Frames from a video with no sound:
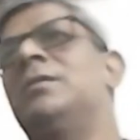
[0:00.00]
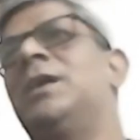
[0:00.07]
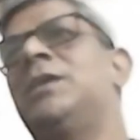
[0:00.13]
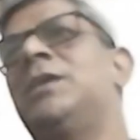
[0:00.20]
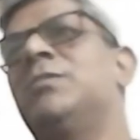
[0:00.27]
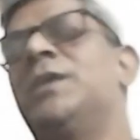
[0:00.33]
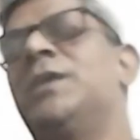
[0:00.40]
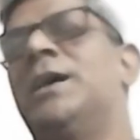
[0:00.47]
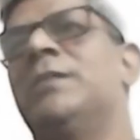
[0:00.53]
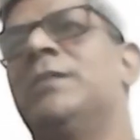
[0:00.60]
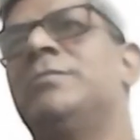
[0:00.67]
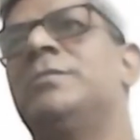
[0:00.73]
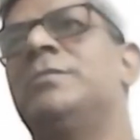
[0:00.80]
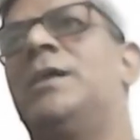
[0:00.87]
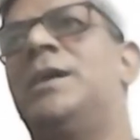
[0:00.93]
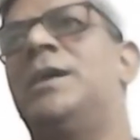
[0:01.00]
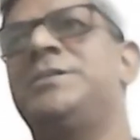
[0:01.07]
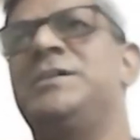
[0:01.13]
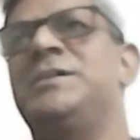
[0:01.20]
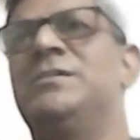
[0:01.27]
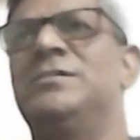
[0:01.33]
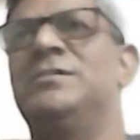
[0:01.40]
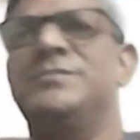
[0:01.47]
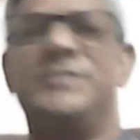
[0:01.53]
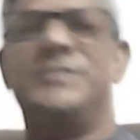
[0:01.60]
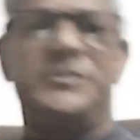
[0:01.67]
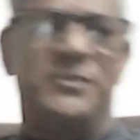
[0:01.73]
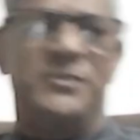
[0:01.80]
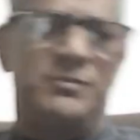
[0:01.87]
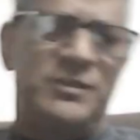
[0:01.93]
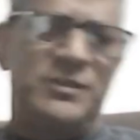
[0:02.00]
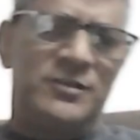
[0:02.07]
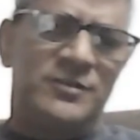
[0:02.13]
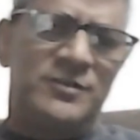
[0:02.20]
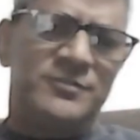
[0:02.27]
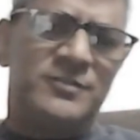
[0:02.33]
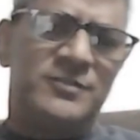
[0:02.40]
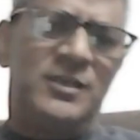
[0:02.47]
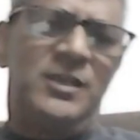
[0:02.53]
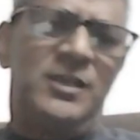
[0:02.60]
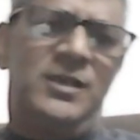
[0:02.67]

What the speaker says: like we have articles, determiners,